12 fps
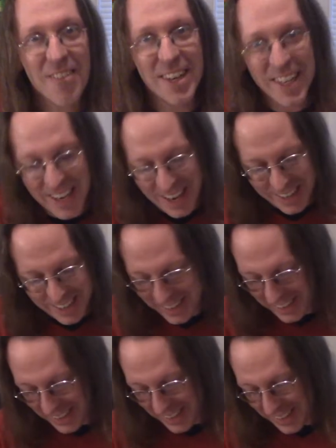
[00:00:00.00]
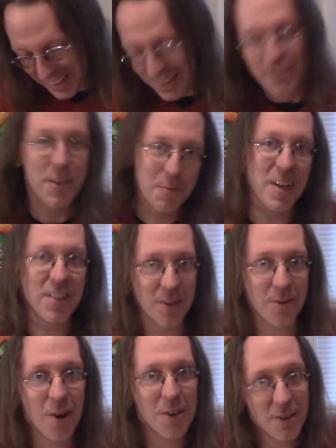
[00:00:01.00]
again, which means the
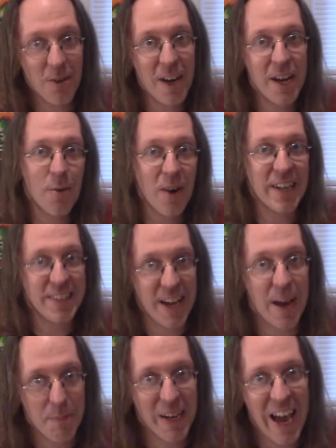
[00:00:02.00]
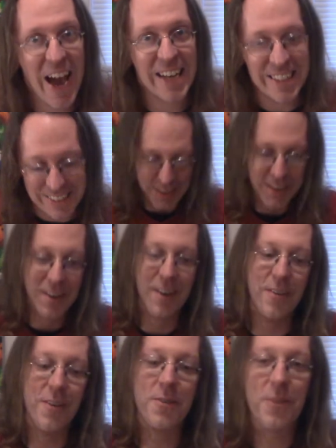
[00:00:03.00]
Arozarena went deep again. So
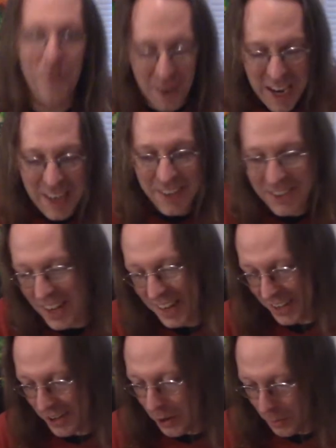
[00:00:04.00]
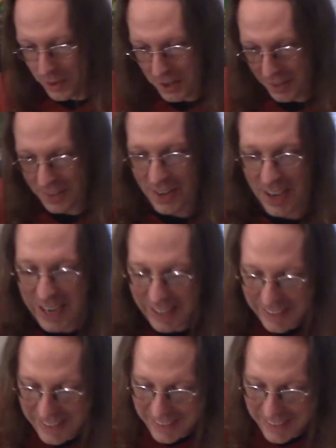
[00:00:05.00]
Arozarena's second home run of the night.